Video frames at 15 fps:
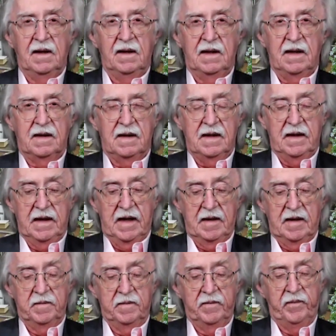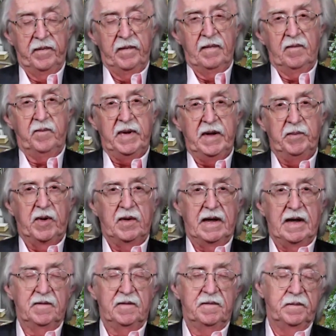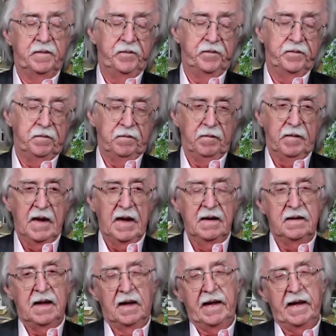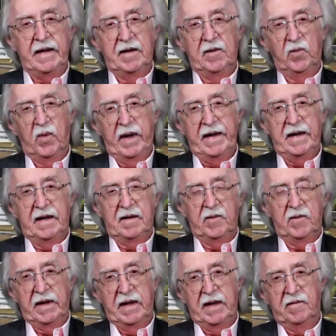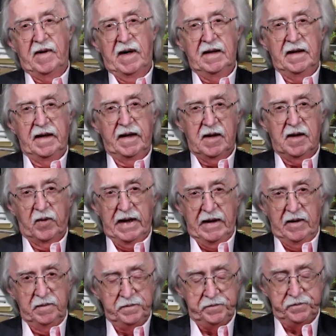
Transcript: that the people that have delayed and waited, when they finally come around